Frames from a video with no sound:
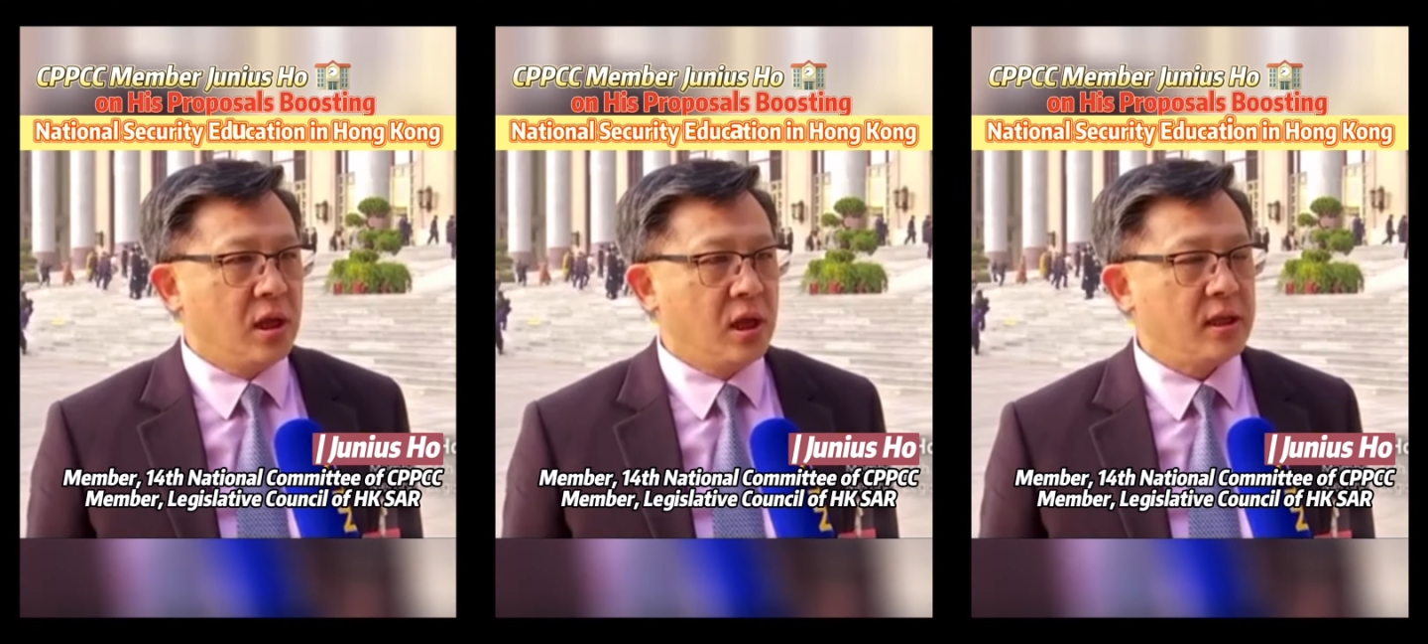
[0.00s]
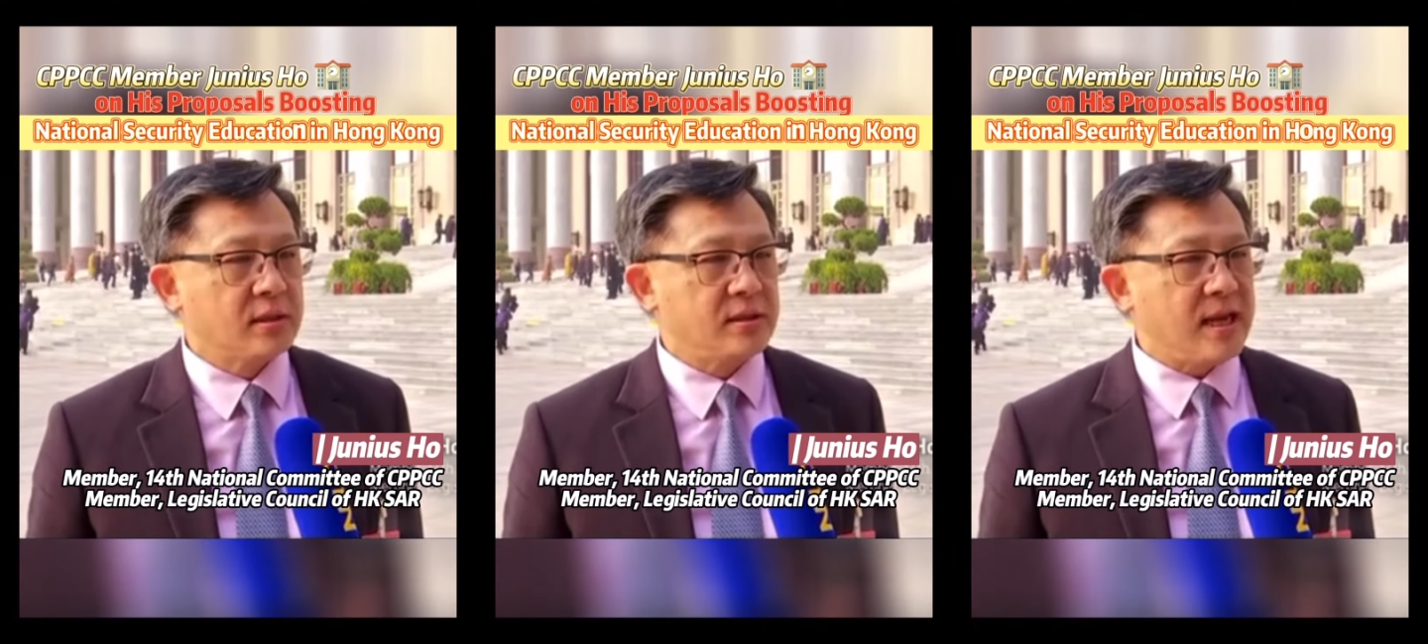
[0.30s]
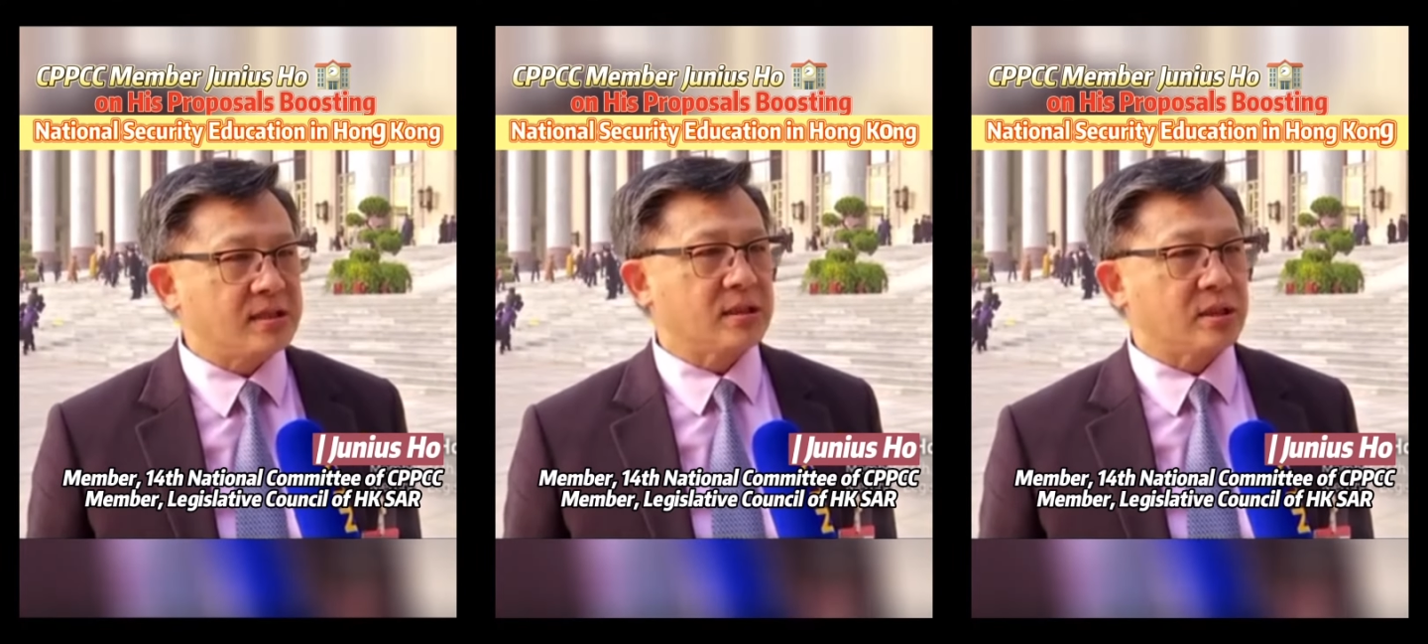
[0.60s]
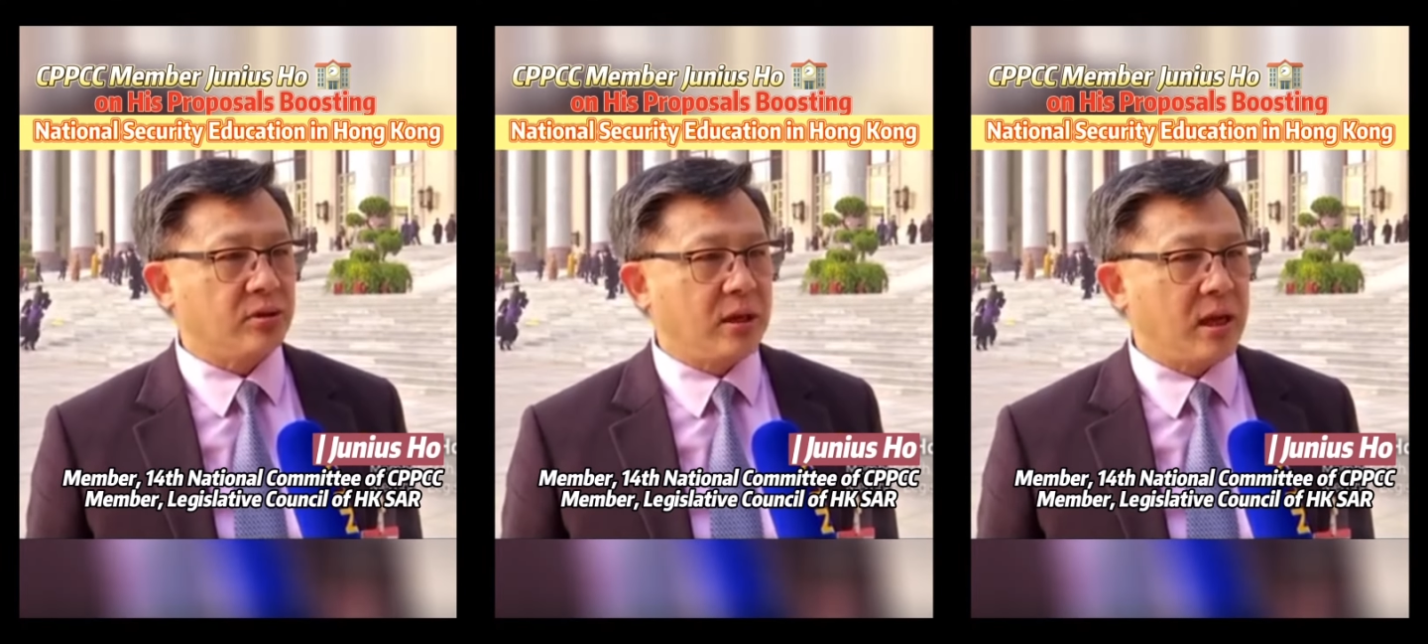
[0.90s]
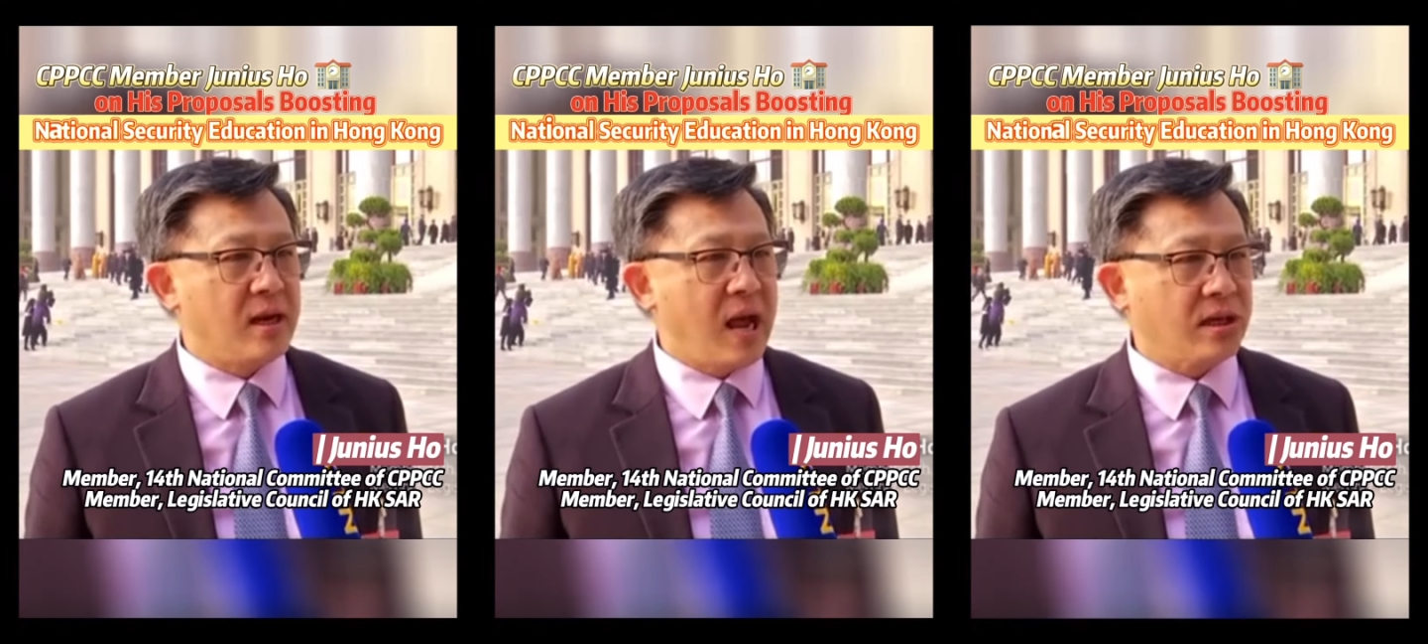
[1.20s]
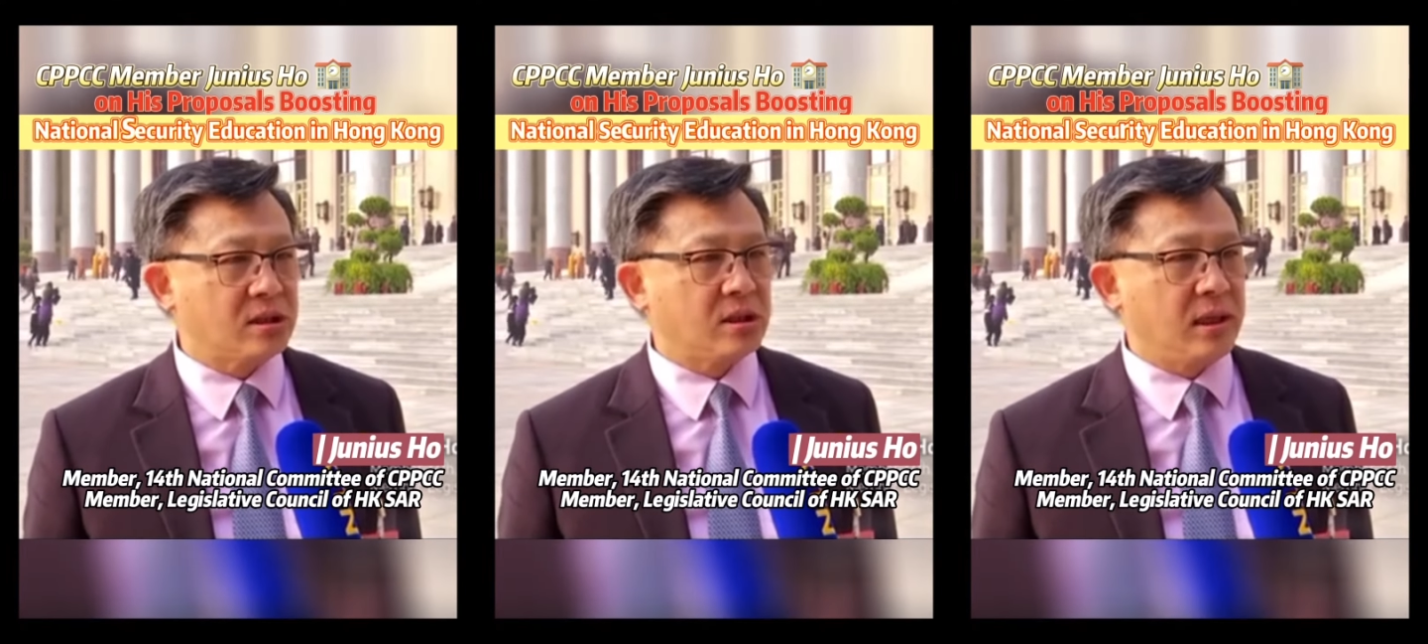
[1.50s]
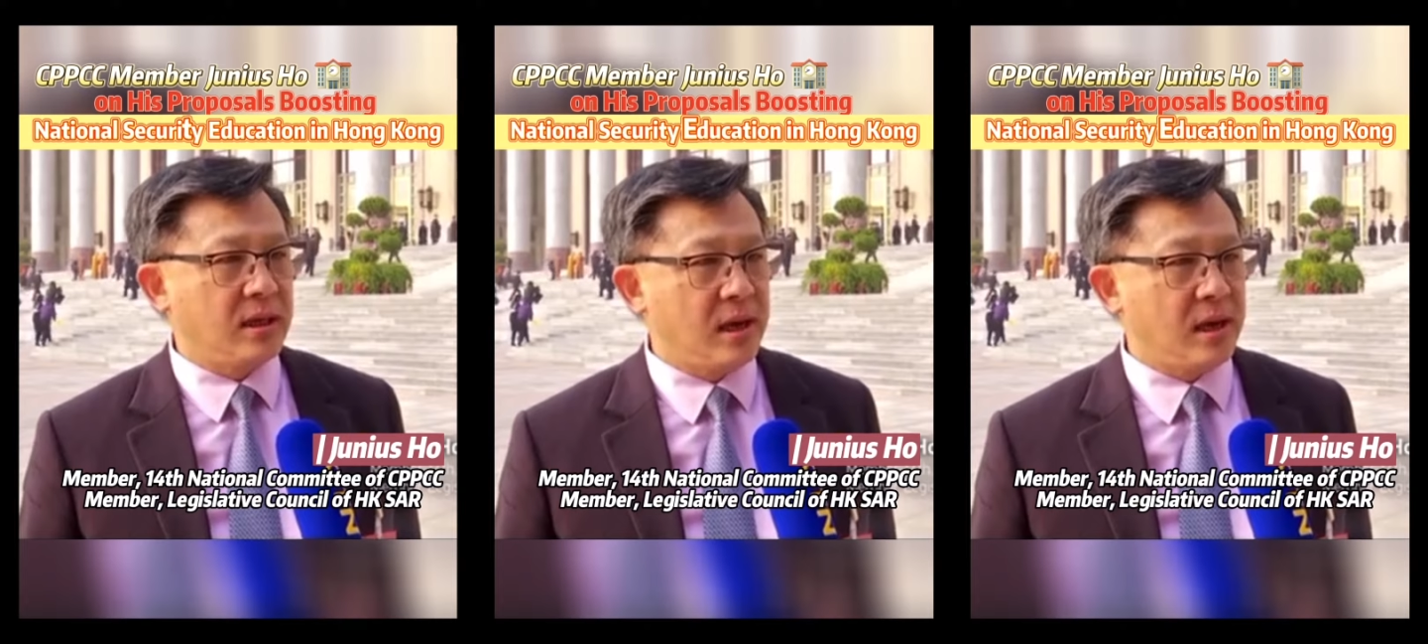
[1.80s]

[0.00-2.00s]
It is necessary, and actually